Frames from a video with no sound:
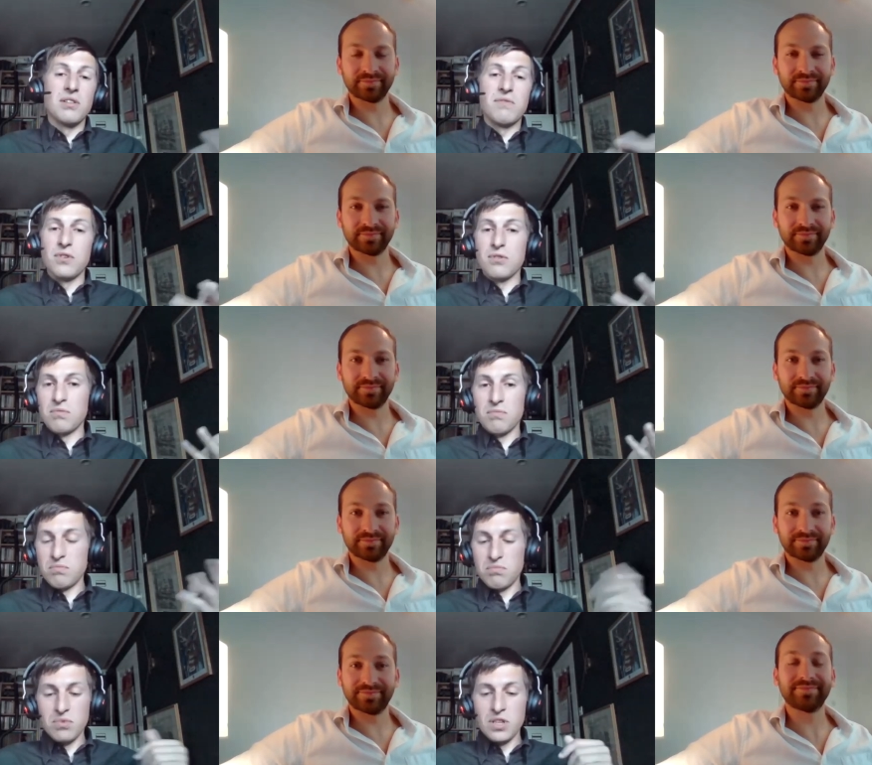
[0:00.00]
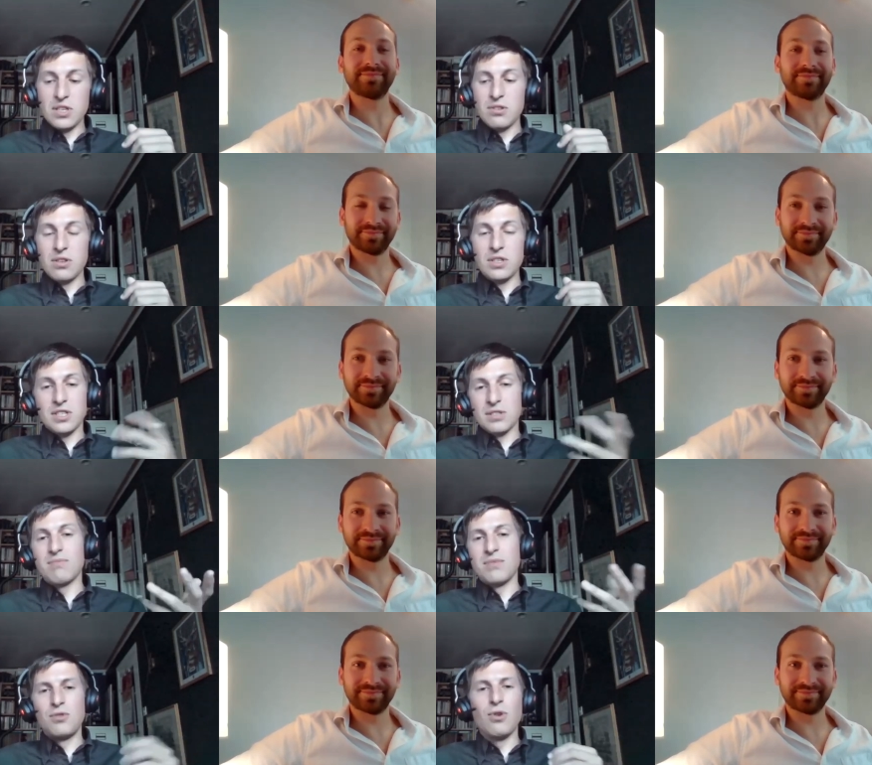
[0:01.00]
Speaker 1: if you're listening to this, just
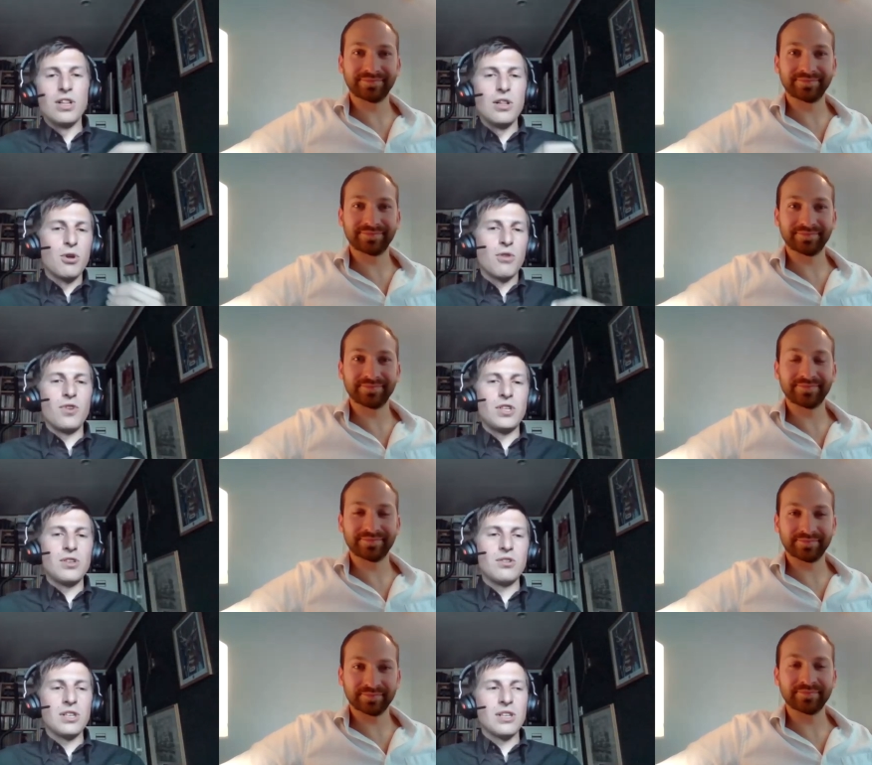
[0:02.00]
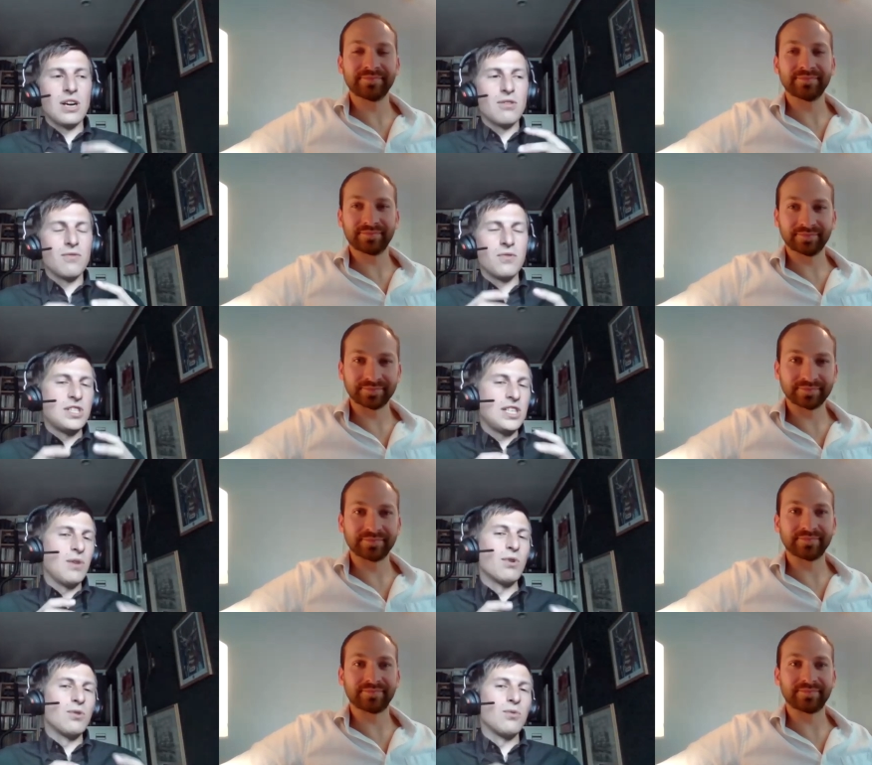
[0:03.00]
do a little bit of research and kind of see
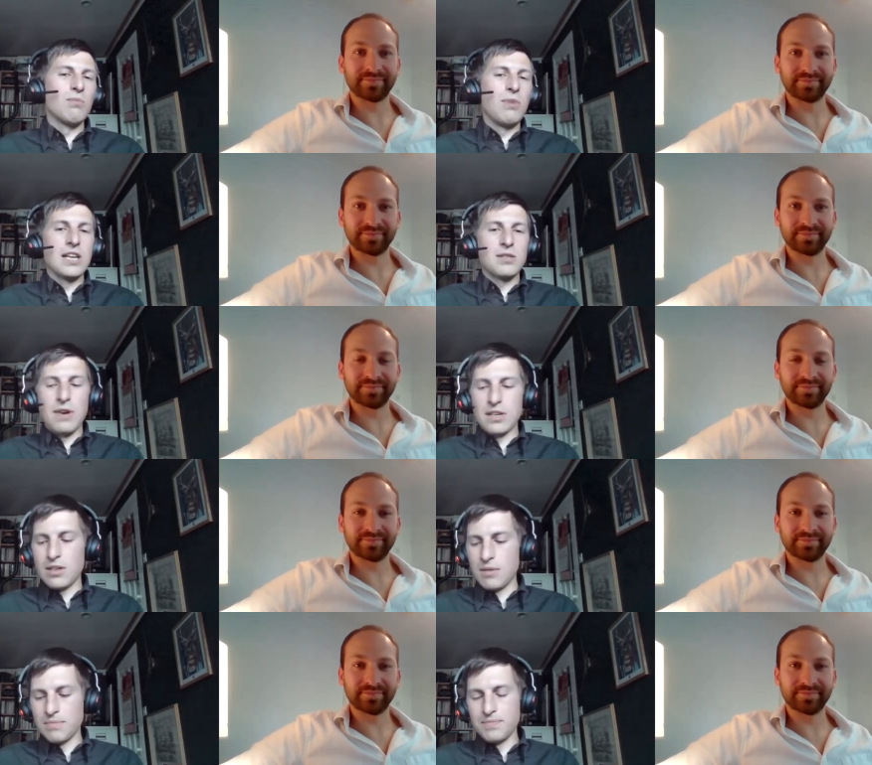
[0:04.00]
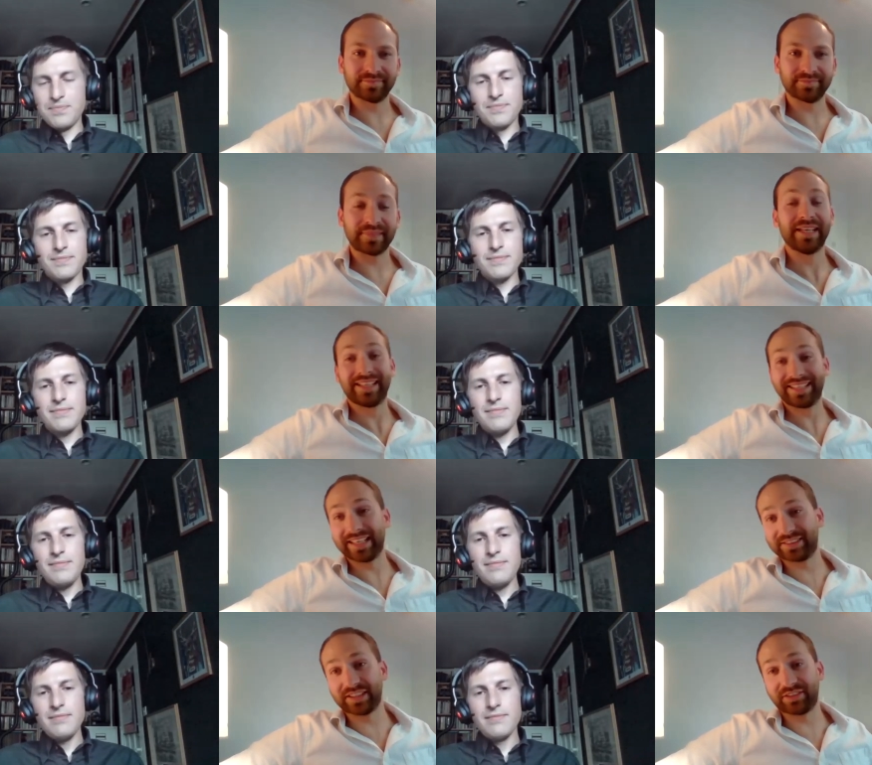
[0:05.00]
what you would be expecting.
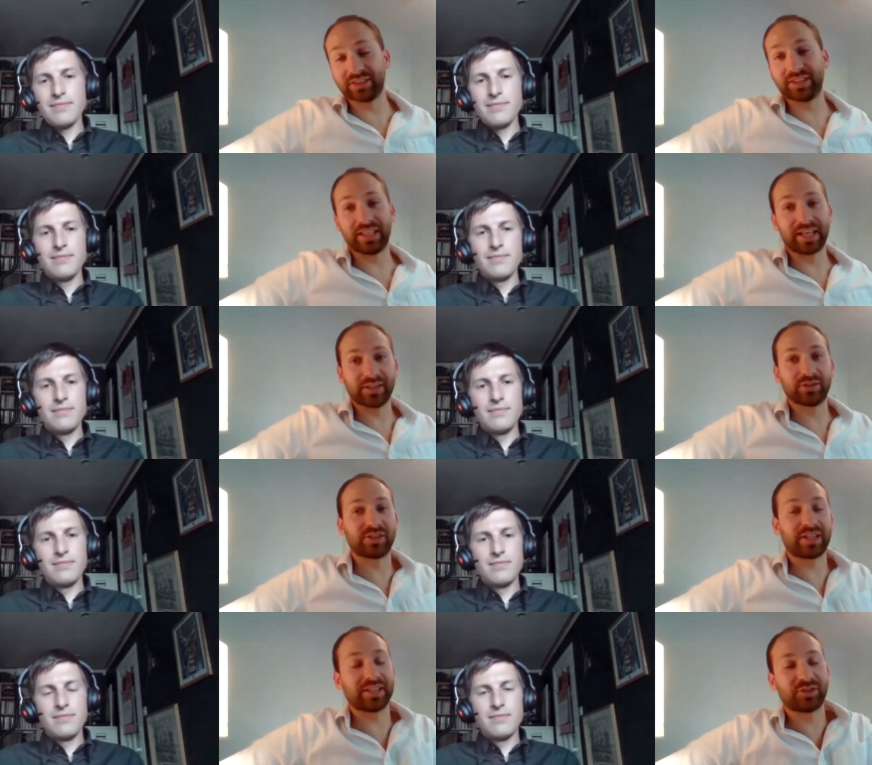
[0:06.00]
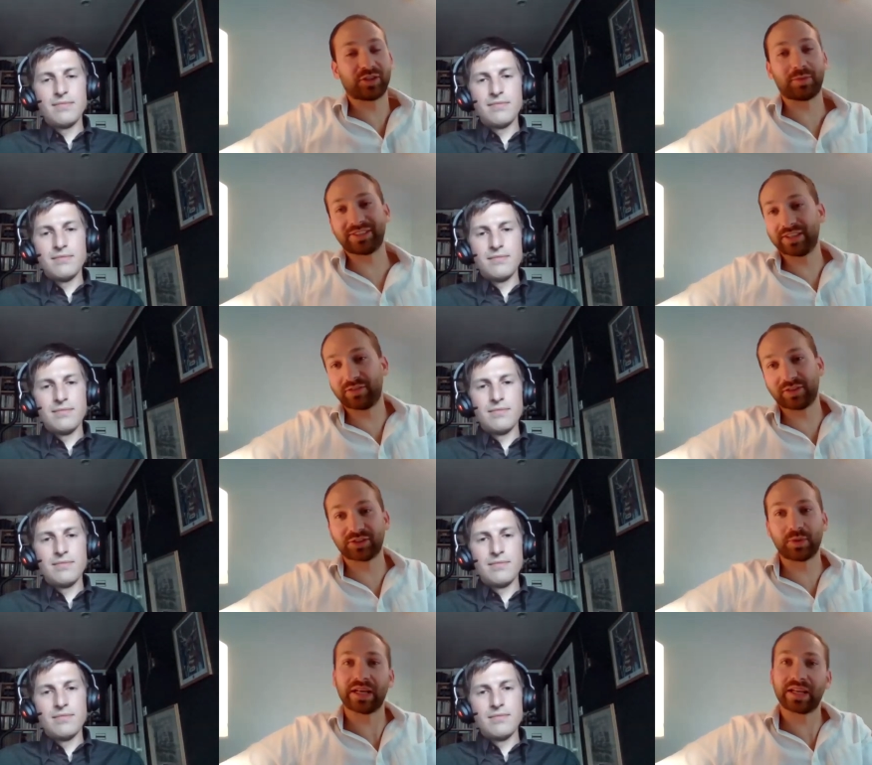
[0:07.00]
Speaker 2: Yeah, definitely. I use Glassdoor myself
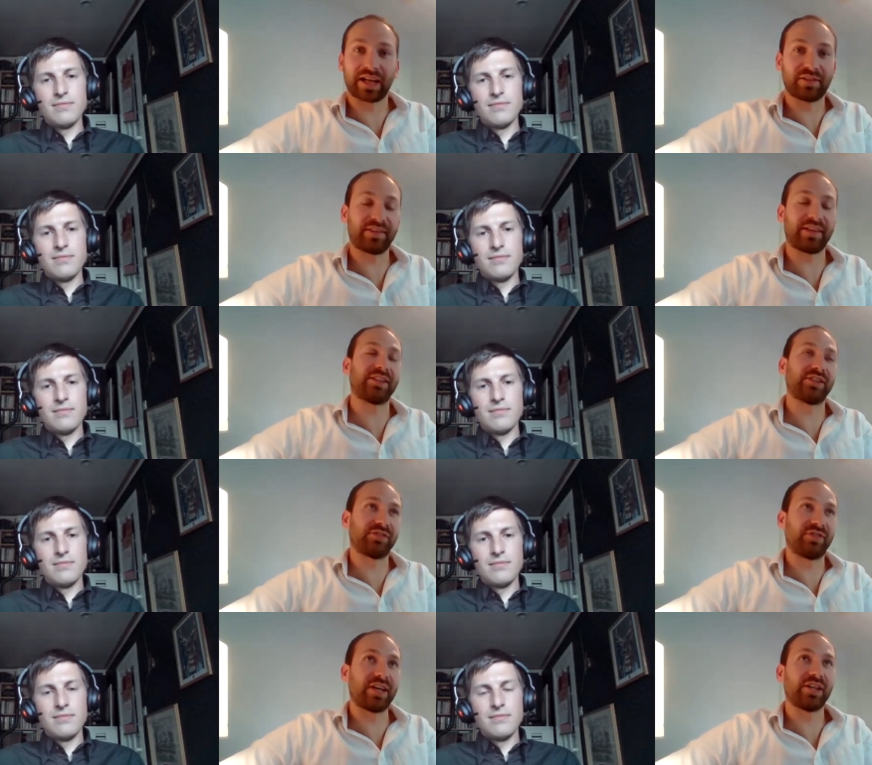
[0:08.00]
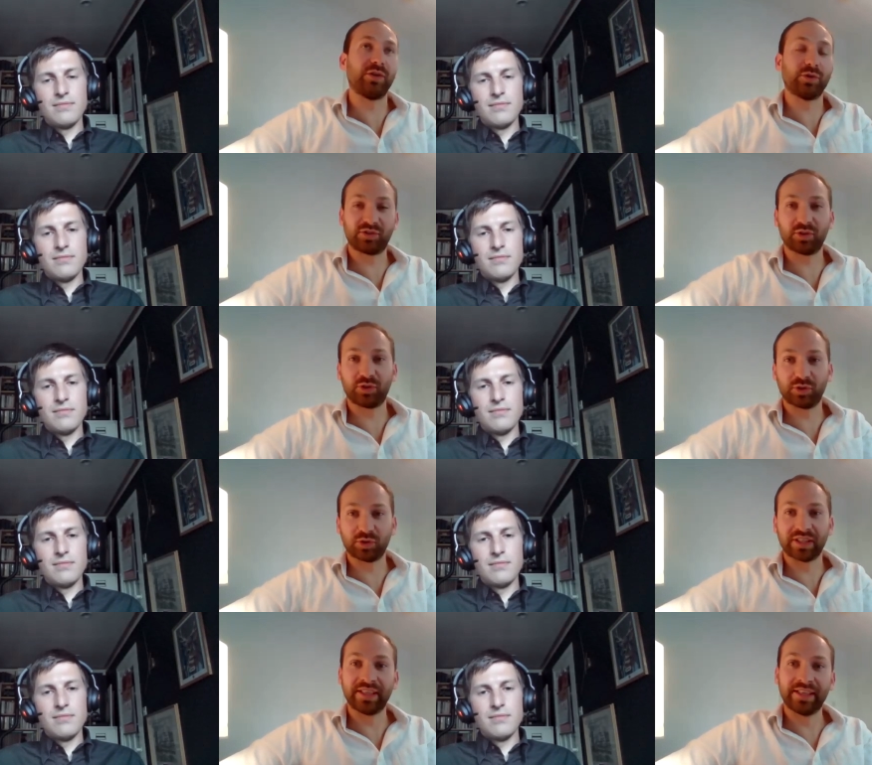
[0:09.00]
as well. I think it's a very useful
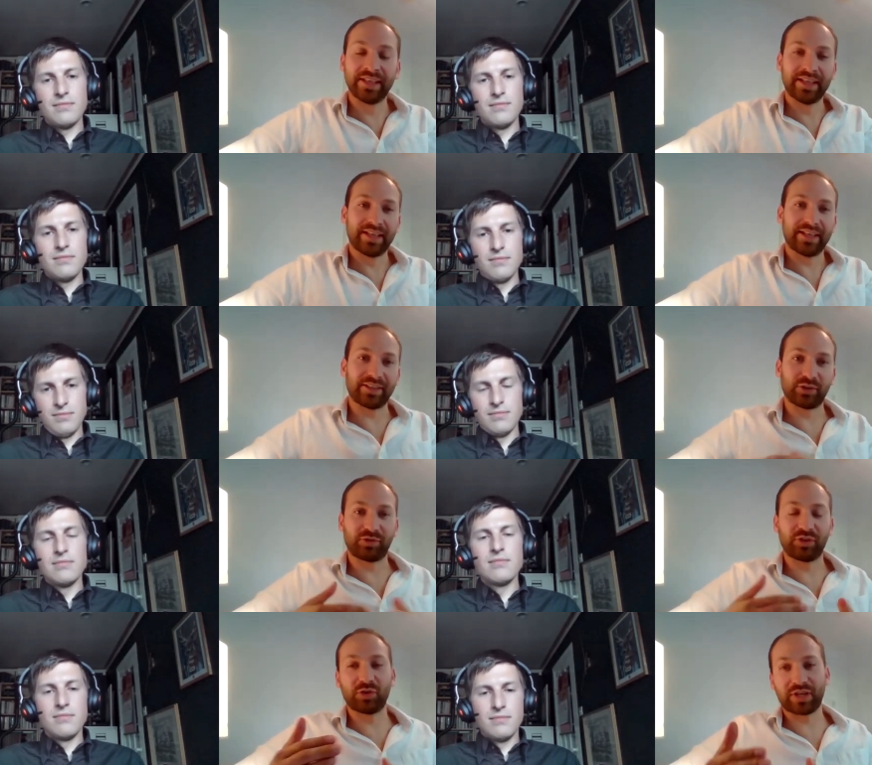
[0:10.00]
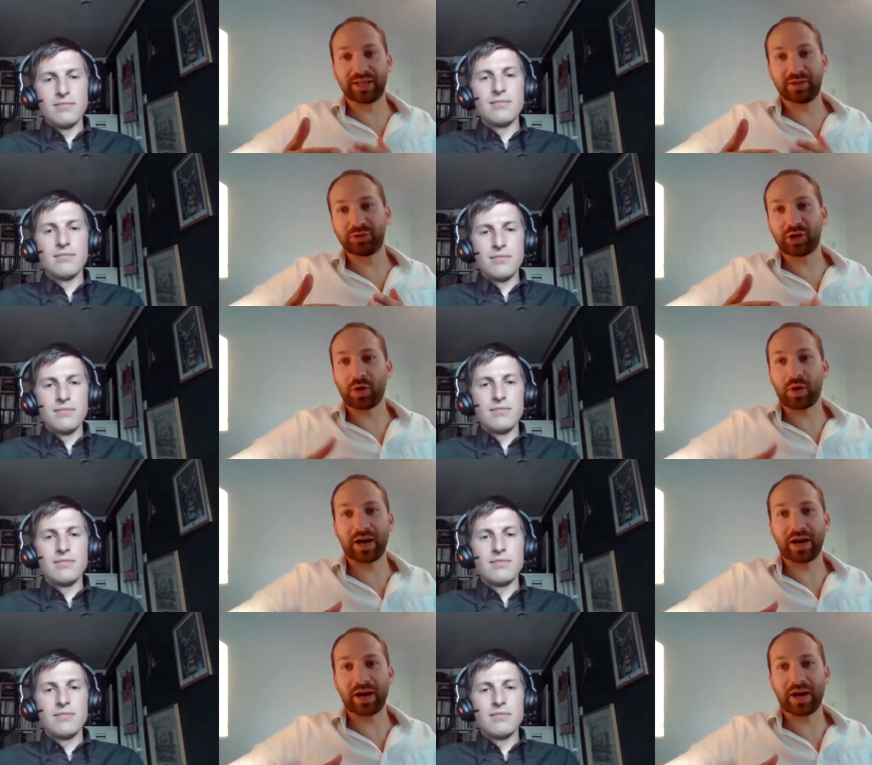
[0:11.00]
tool to figure out, you